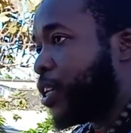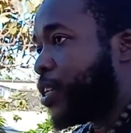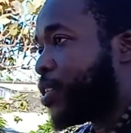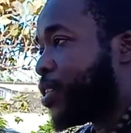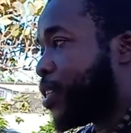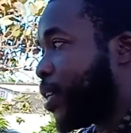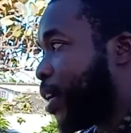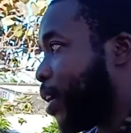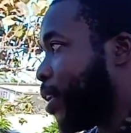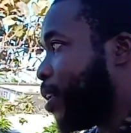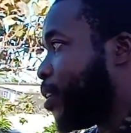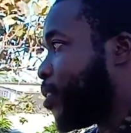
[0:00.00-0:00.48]

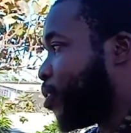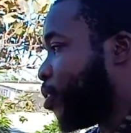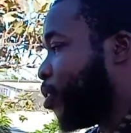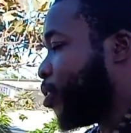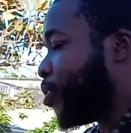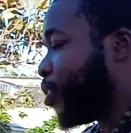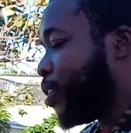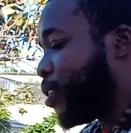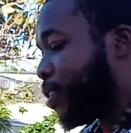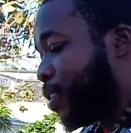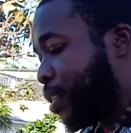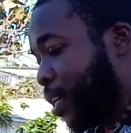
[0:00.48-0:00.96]
said. The
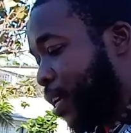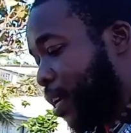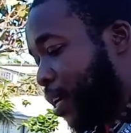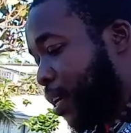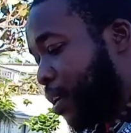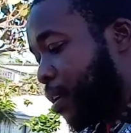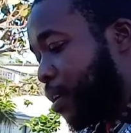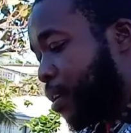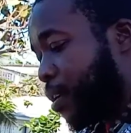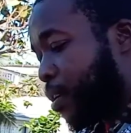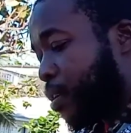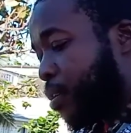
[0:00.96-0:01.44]
surgeon said.
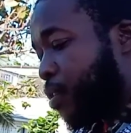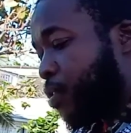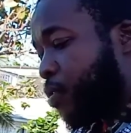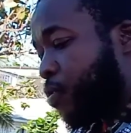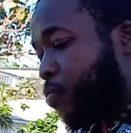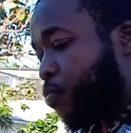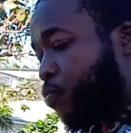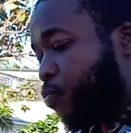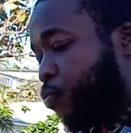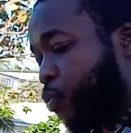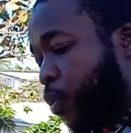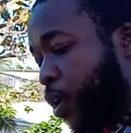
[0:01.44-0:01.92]

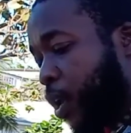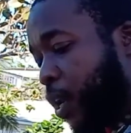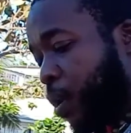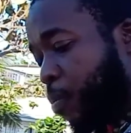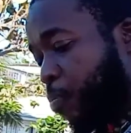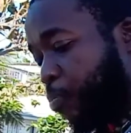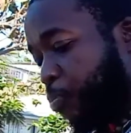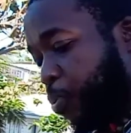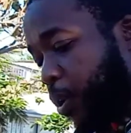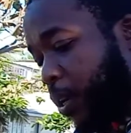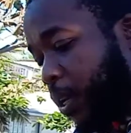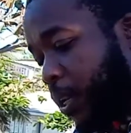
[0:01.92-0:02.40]
Ready to
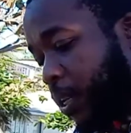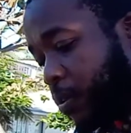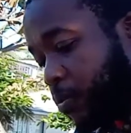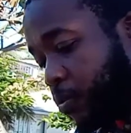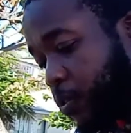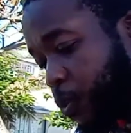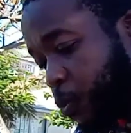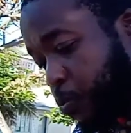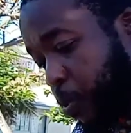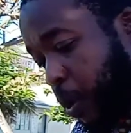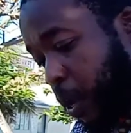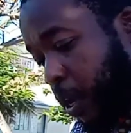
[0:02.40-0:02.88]
put the
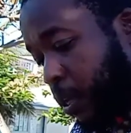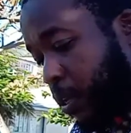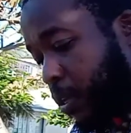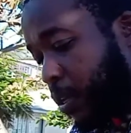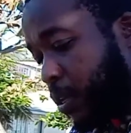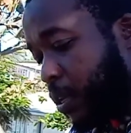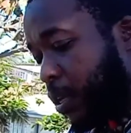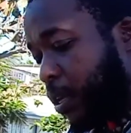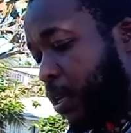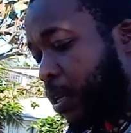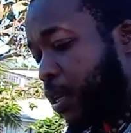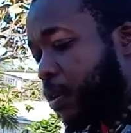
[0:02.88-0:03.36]
spike
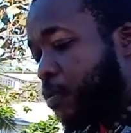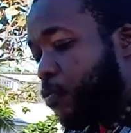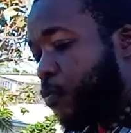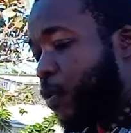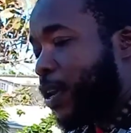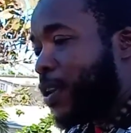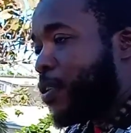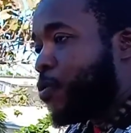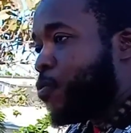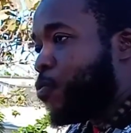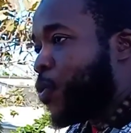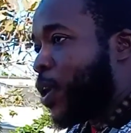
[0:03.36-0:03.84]

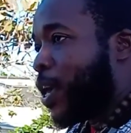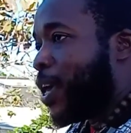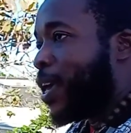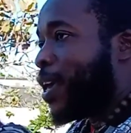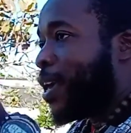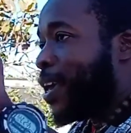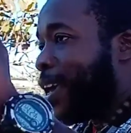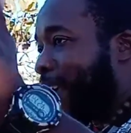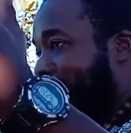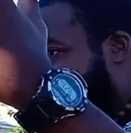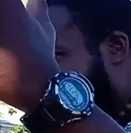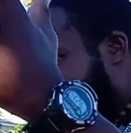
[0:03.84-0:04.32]
when the weight
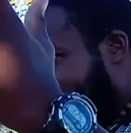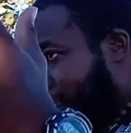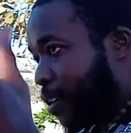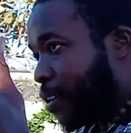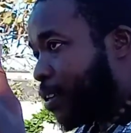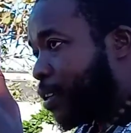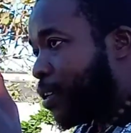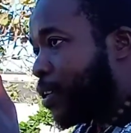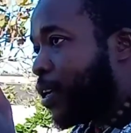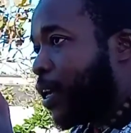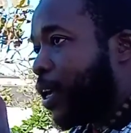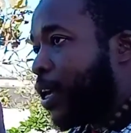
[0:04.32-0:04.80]
hit it,
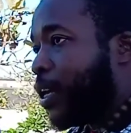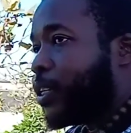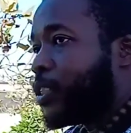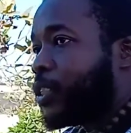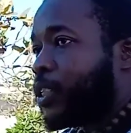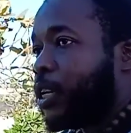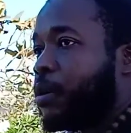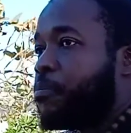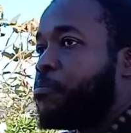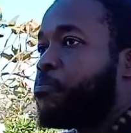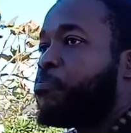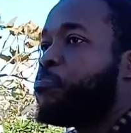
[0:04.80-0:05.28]
uh, it
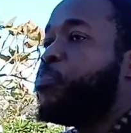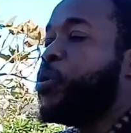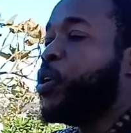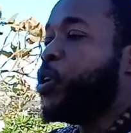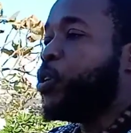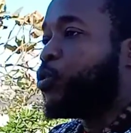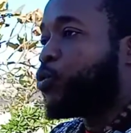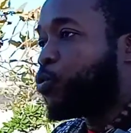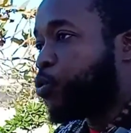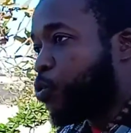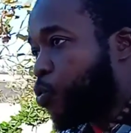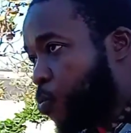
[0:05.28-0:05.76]
shouldn't pull
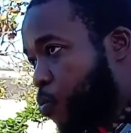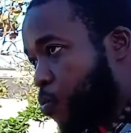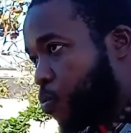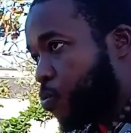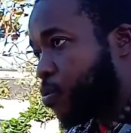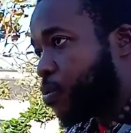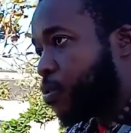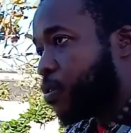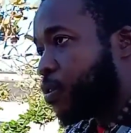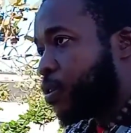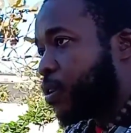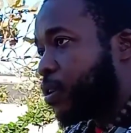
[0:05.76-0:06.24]
through.
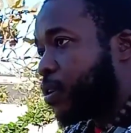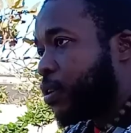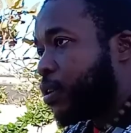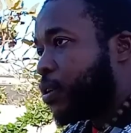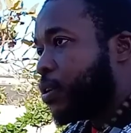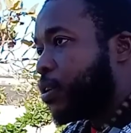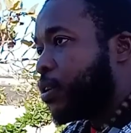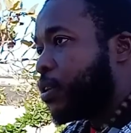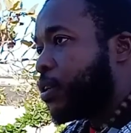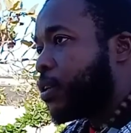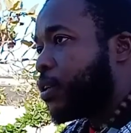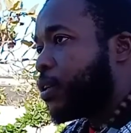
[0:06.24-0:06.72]
You
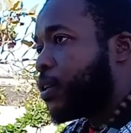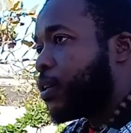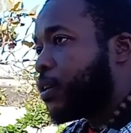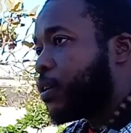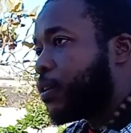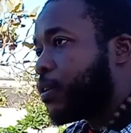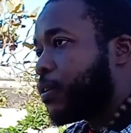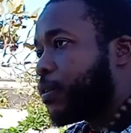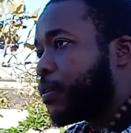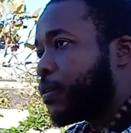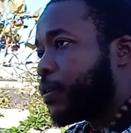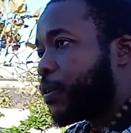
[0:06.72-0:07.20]
see the one with
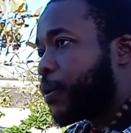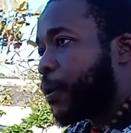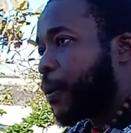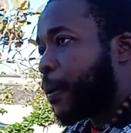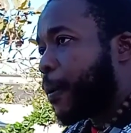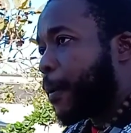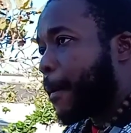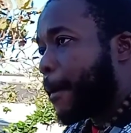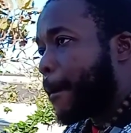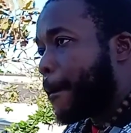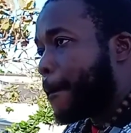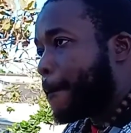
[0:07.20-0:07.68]
the, with the,
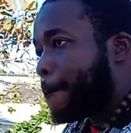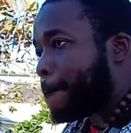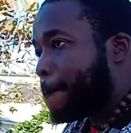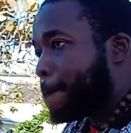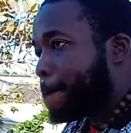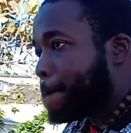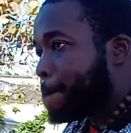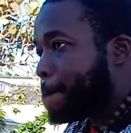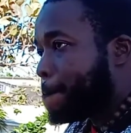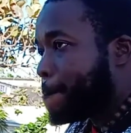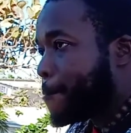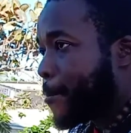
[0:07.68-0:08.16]
um,
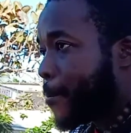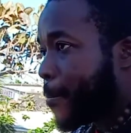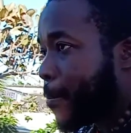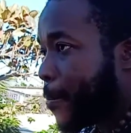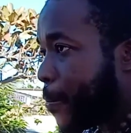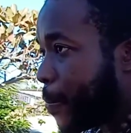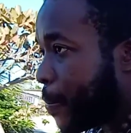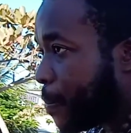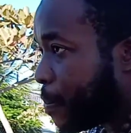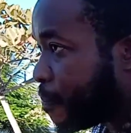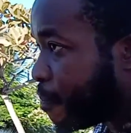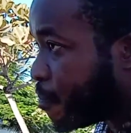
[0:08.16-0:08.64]
with
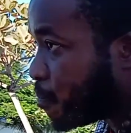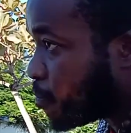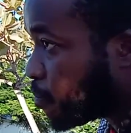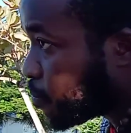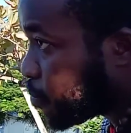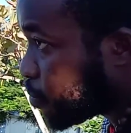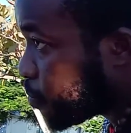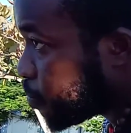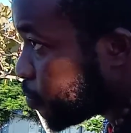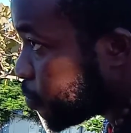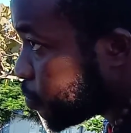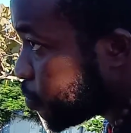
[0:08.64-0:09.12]
the
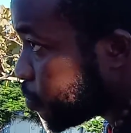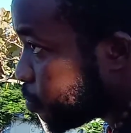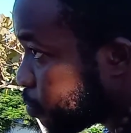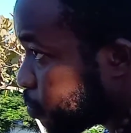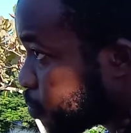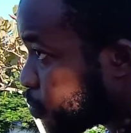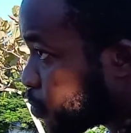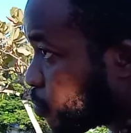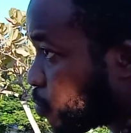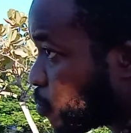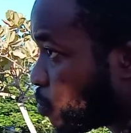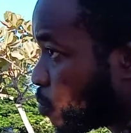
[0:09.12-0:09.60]
you
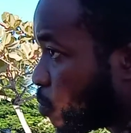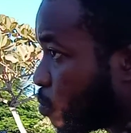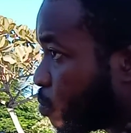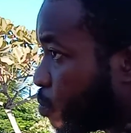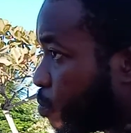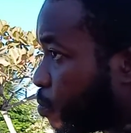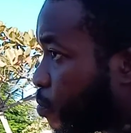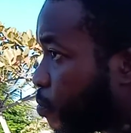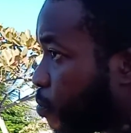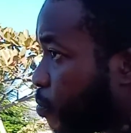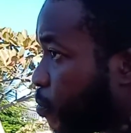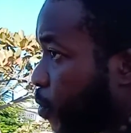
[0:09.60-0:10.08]
got with
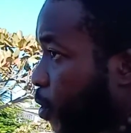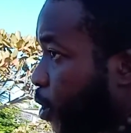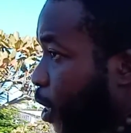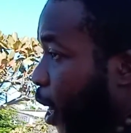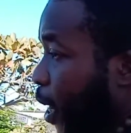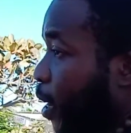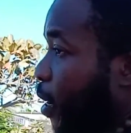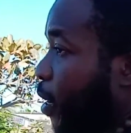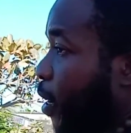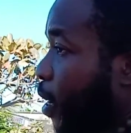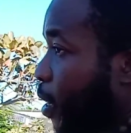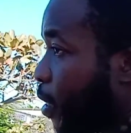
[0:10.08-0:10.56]
the Jack Jack
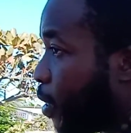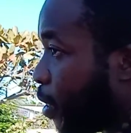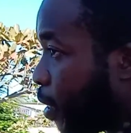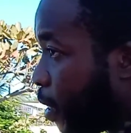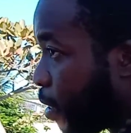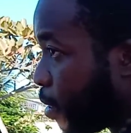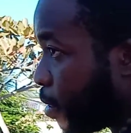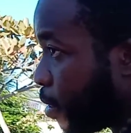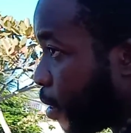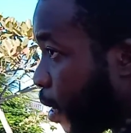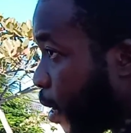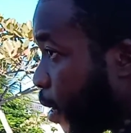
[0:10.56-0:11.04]
Nightingale,
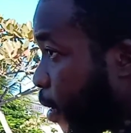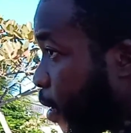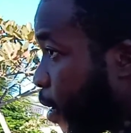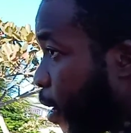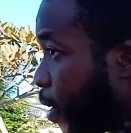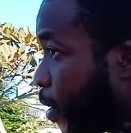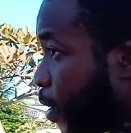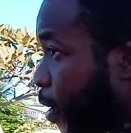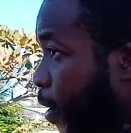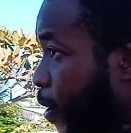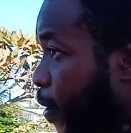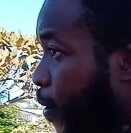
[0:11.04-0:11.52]
yeah, yeah, I
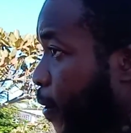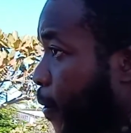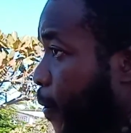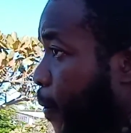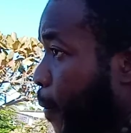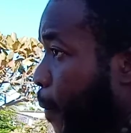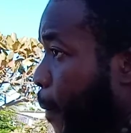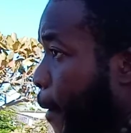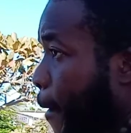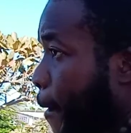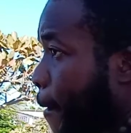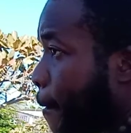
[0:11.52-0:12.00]
yeah. see your
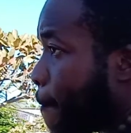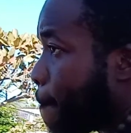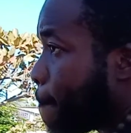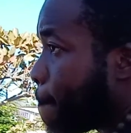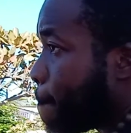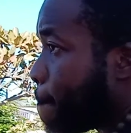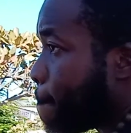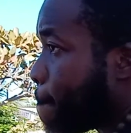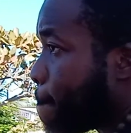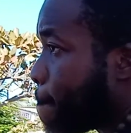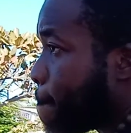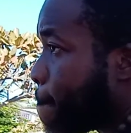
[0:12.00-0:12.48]
bill
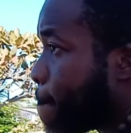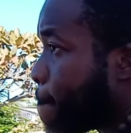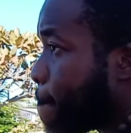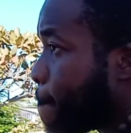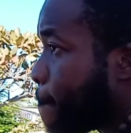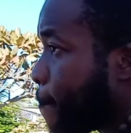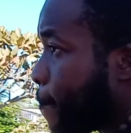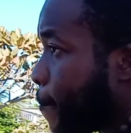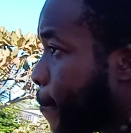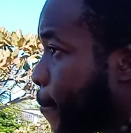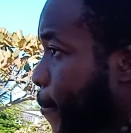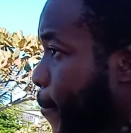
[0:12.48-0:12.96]
dive sometime
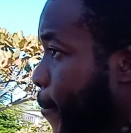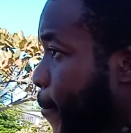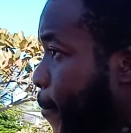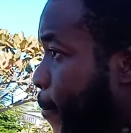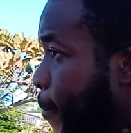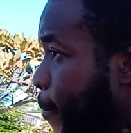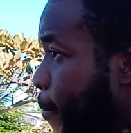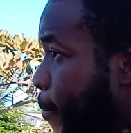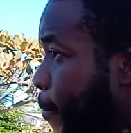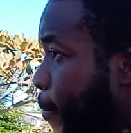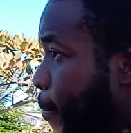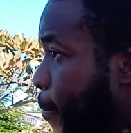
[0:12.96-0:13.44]
ago with
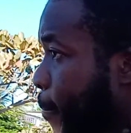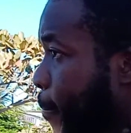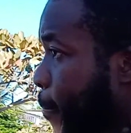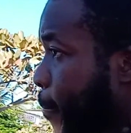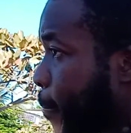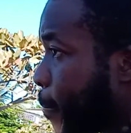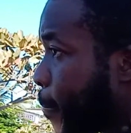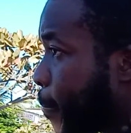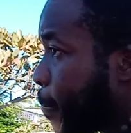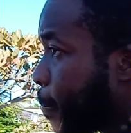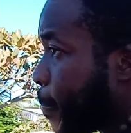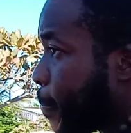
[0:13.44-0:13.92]
a threat
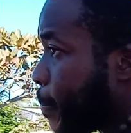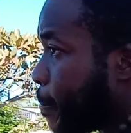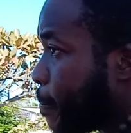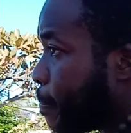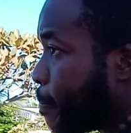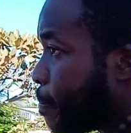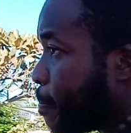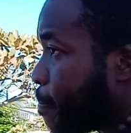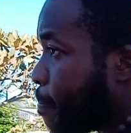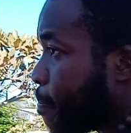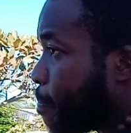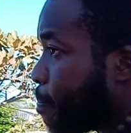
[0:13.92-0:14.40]
on a
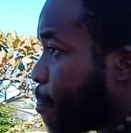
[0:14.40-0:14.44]
pig.